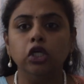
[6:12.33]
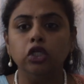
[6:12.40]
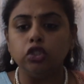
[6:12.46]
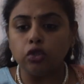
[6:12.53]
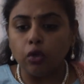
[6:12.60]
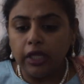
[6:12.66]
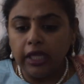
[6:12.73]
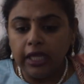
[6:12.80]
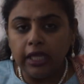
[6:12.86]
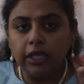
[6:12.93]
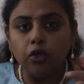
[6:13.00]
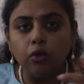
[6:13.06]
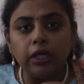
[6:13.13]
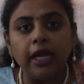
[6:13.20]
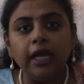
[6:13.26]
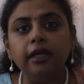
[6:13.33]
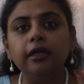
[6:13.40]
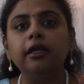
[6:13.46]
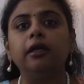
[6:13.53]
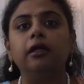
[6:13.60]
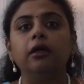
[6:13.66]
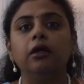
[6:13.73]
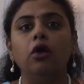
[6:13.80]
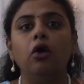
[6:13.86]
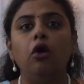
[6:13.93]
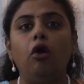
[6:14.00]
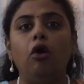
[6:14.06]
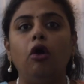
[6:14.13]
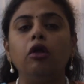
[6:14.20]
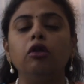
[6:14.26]
So he united
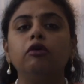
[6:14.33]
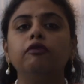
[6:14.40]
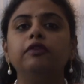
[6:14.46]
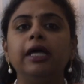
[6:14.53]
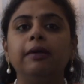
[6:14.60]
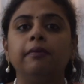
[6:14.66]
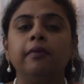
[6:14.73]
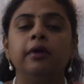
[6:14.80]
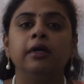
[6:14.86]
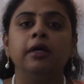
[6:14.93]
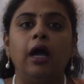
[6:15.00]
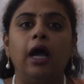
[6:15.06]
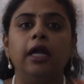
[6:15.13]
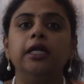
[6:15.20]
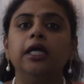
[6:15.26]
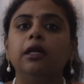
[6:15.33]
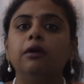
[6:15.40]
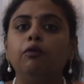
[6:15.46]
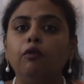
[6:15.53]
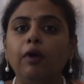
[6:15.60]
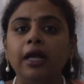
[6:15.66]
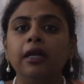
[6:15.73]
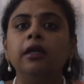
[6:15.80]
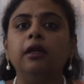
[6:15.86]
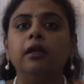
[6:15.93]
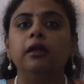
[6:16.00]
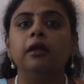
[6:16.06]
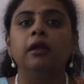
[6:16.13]
all of them under one